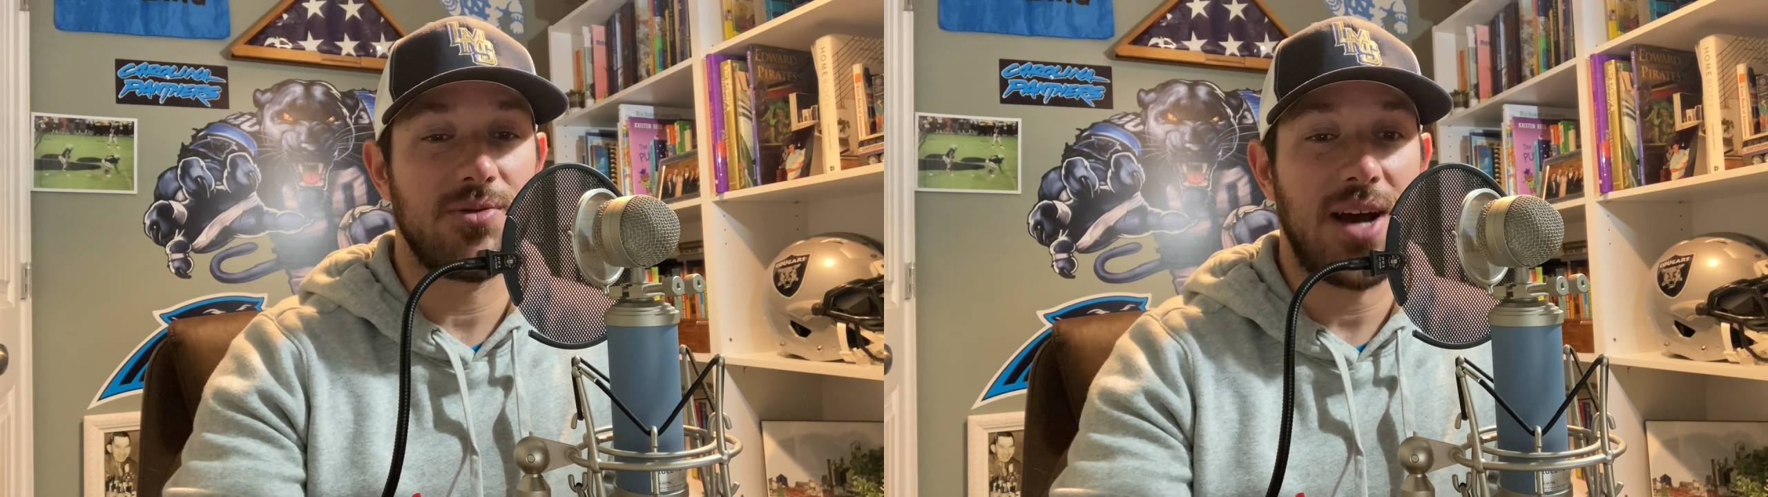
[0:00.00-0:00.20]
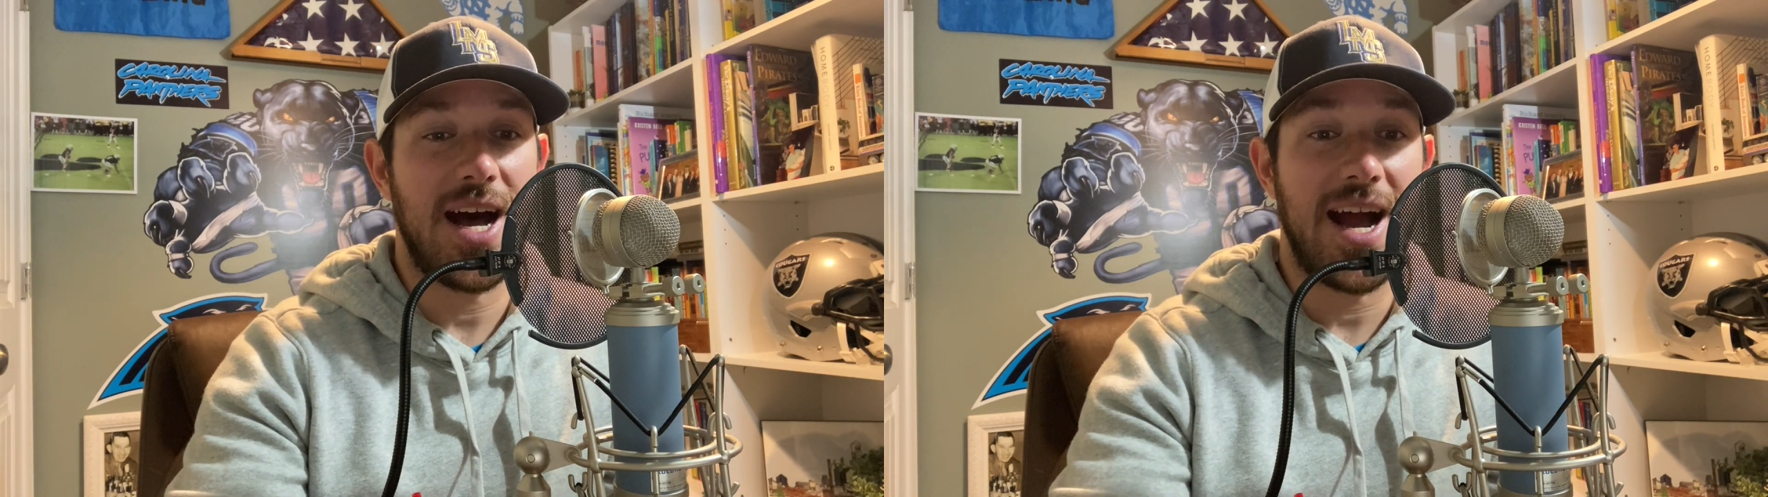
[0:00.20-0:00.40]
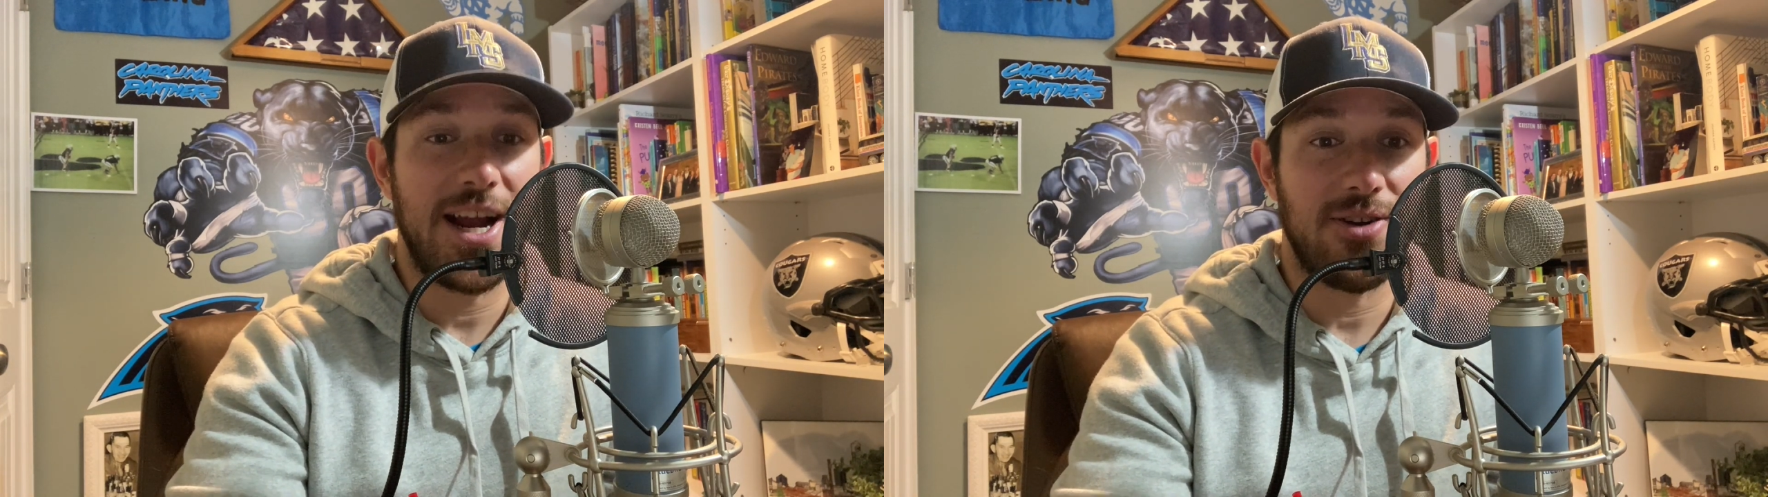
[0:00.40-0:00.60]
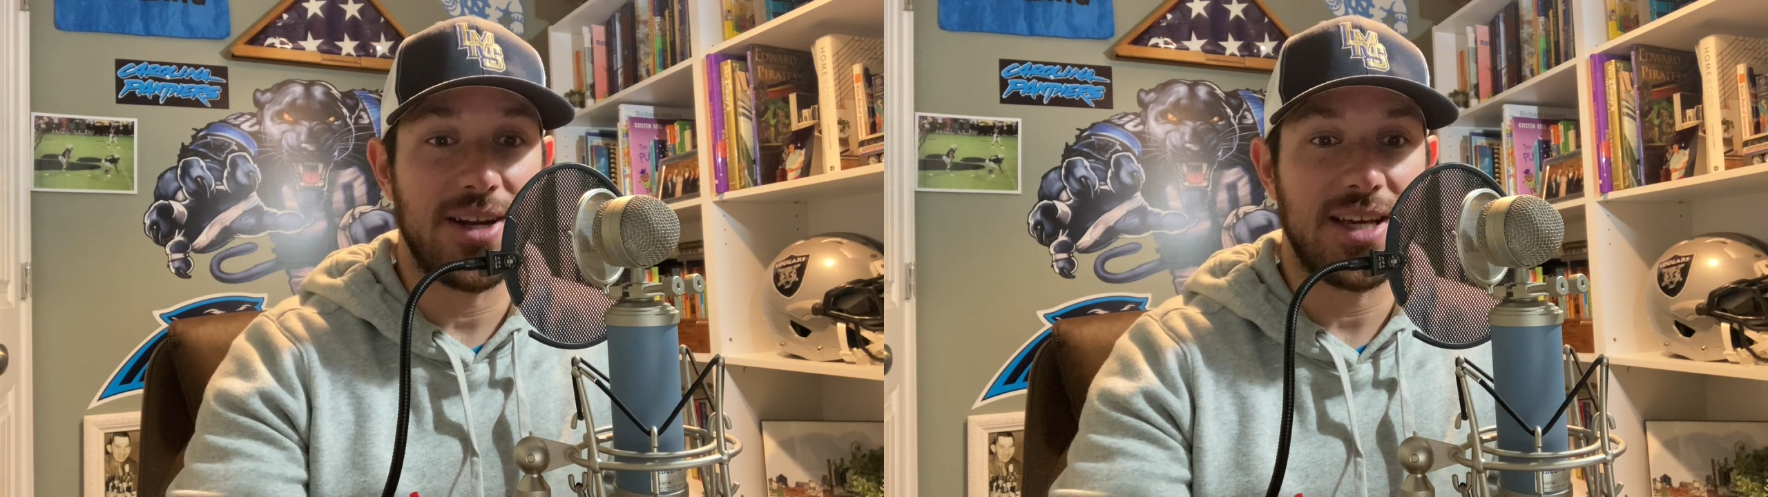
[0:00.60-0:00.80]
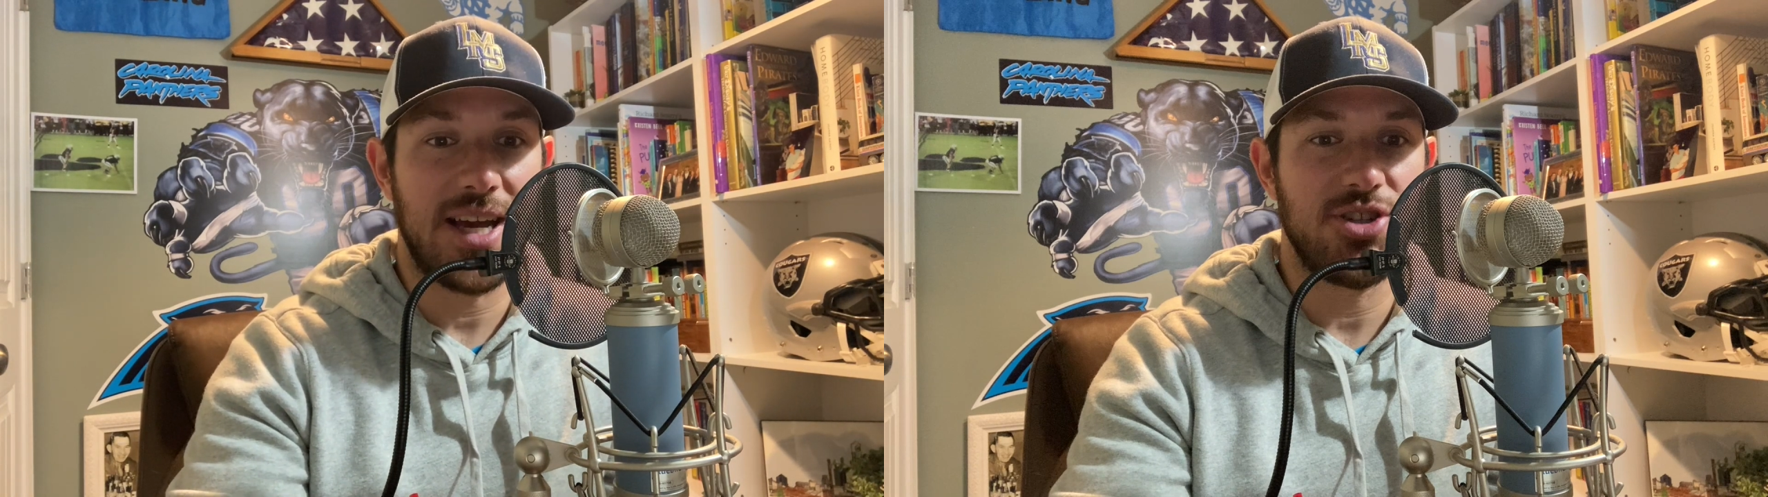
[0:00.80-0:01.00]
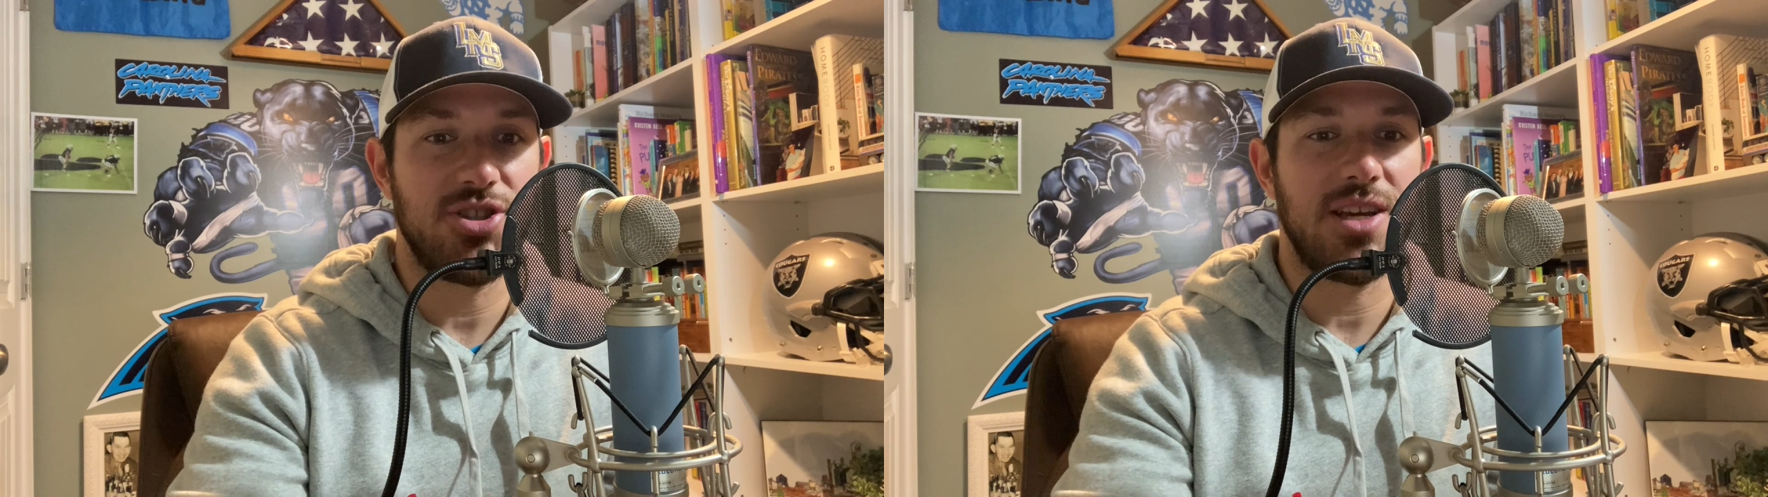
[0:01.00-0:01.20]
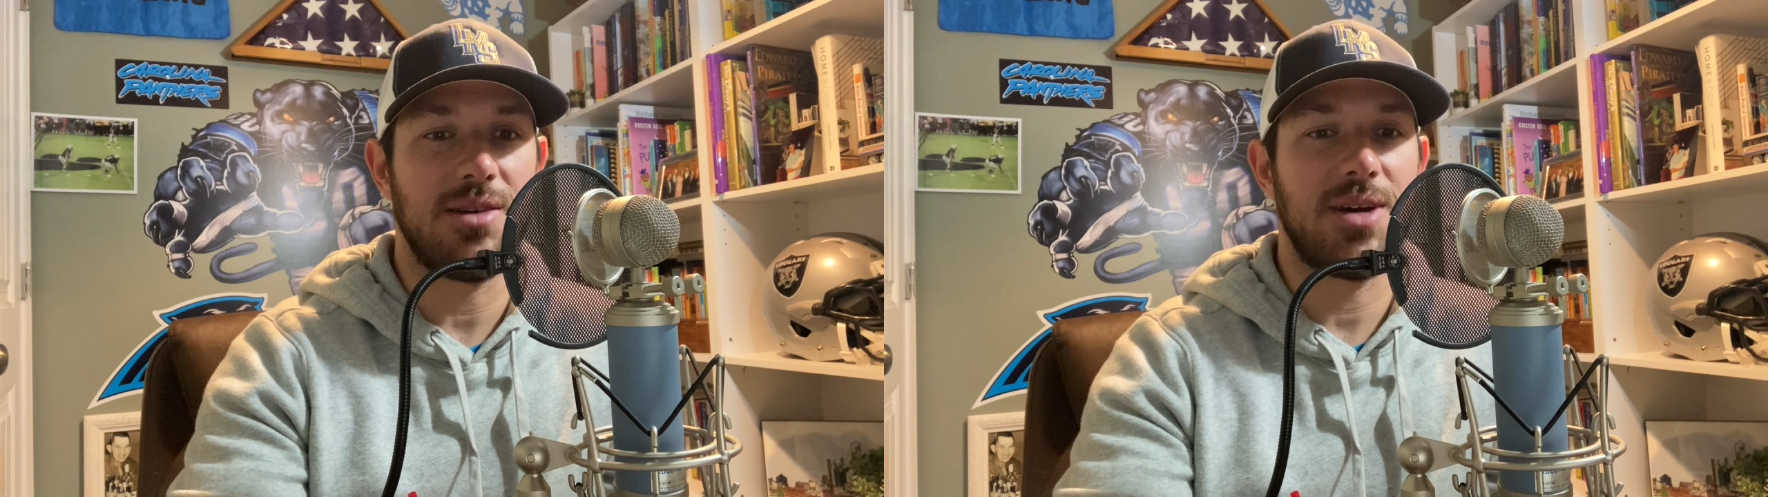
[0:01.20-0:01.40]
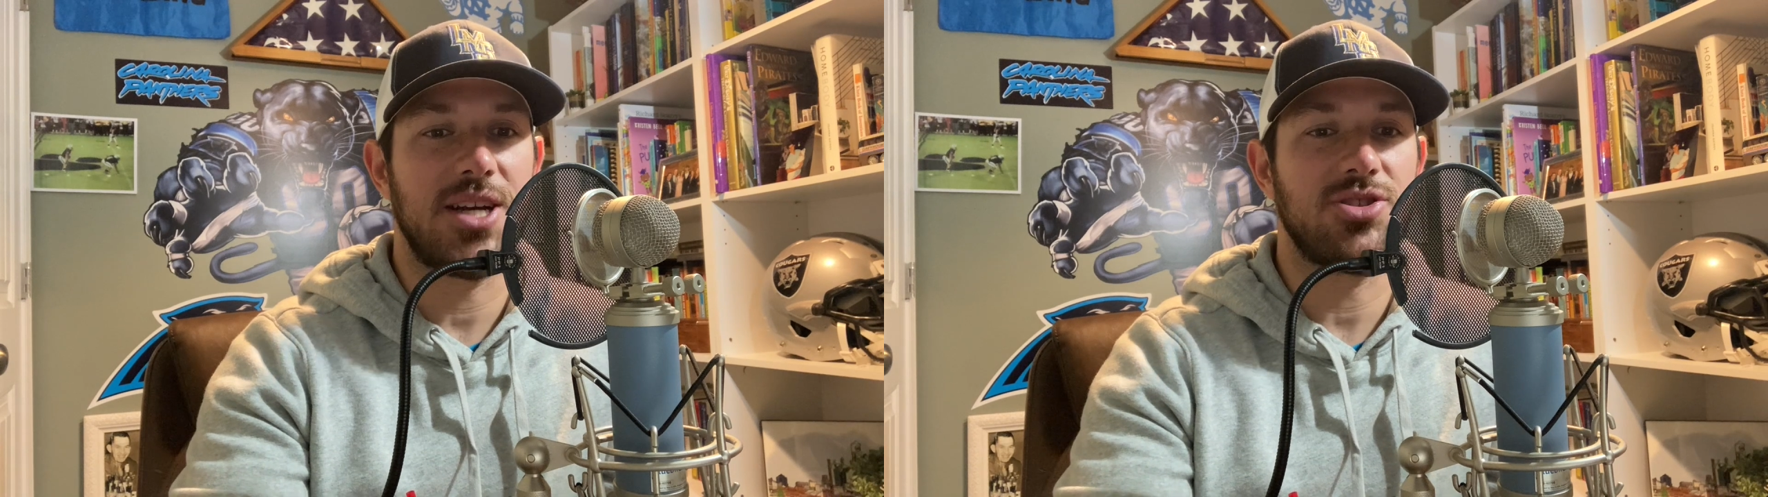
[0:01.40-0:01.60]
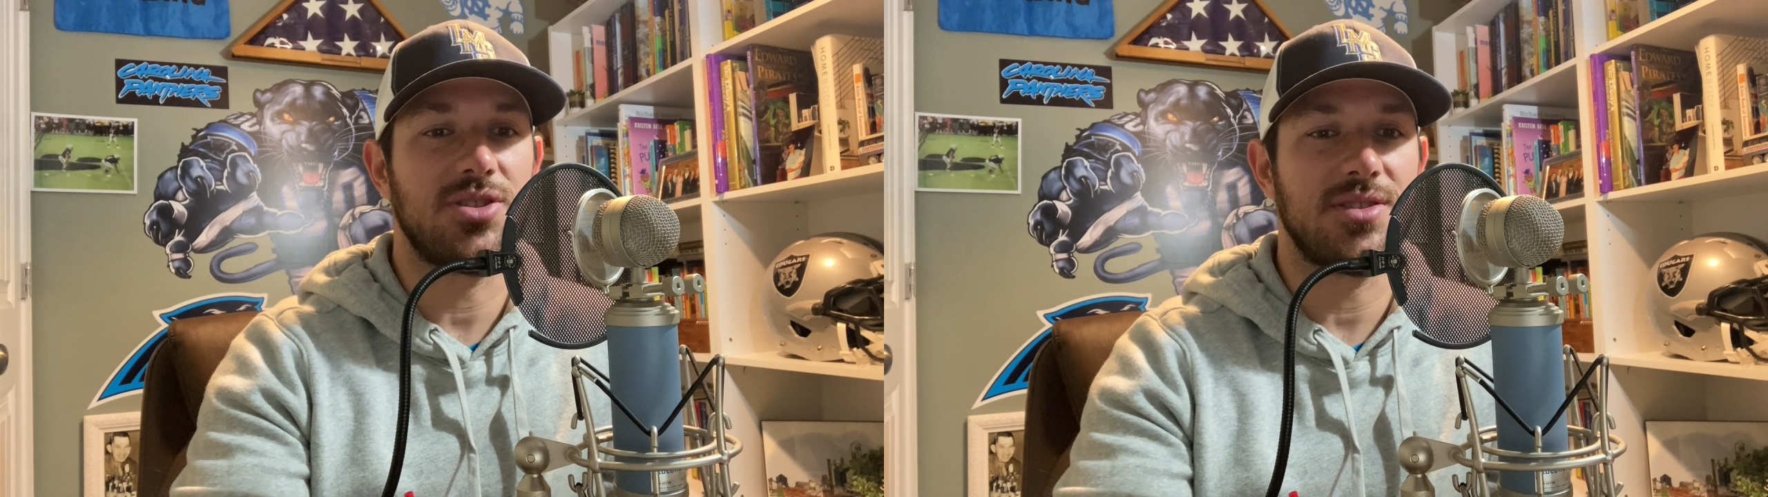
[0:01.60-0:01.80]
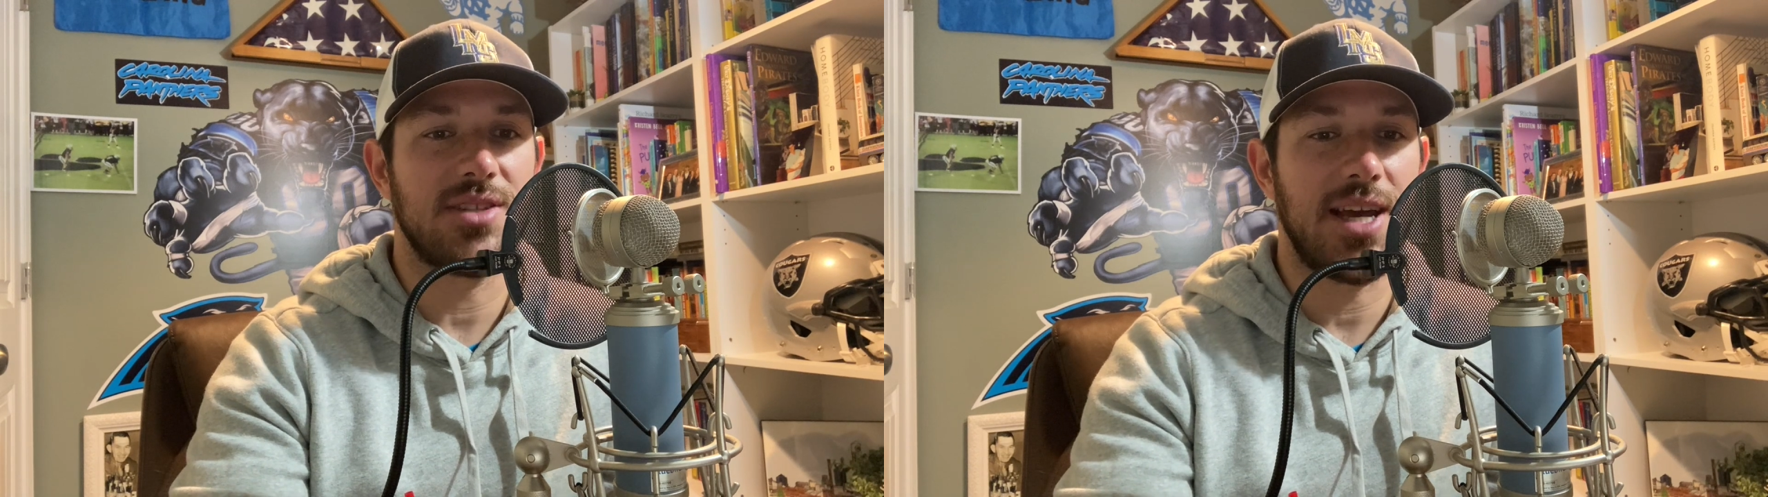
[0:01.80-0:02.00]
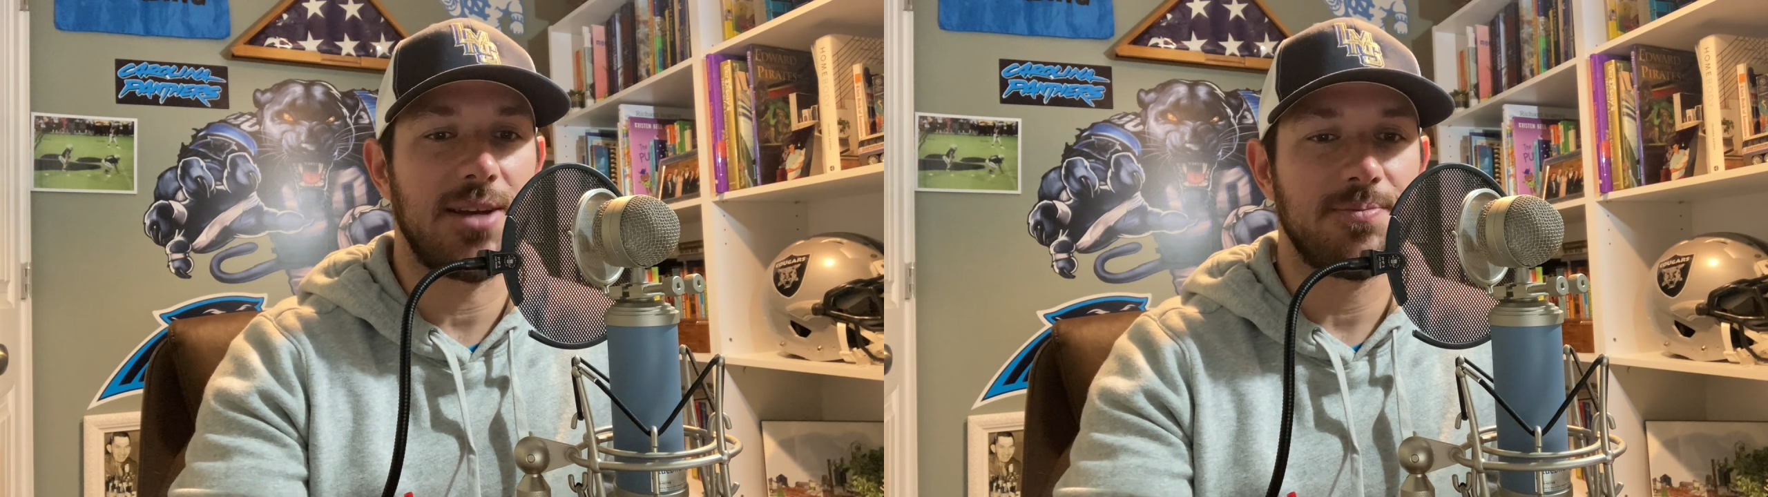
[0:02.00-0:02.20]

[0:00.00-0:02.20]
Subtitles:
hiring a GM, I should say.